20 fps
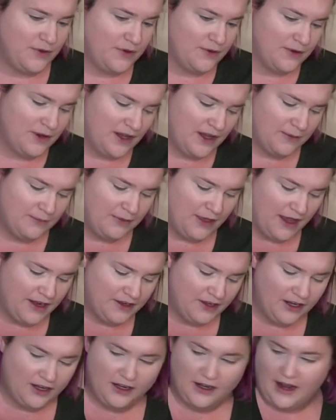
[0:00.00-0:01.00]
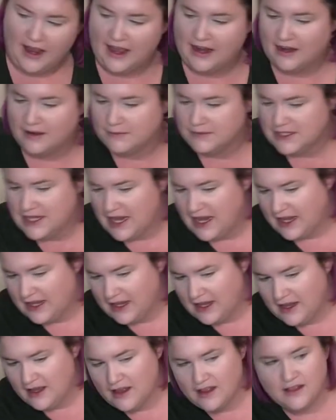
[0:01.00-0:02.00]
beauty blender and I'm
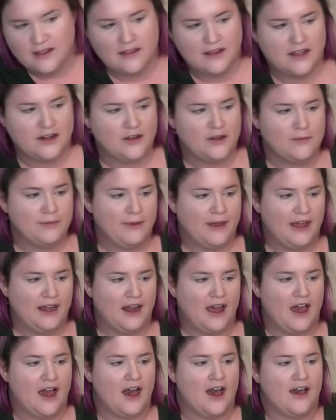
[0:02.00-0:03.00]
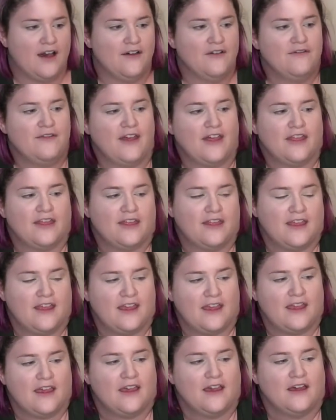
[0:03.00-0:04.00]
taking a little bit of
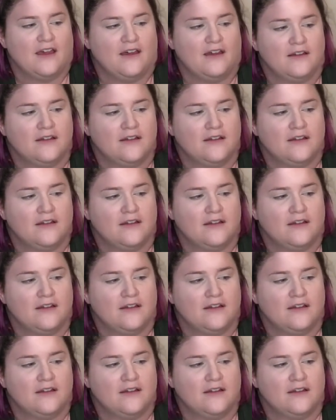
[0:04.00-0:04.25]
the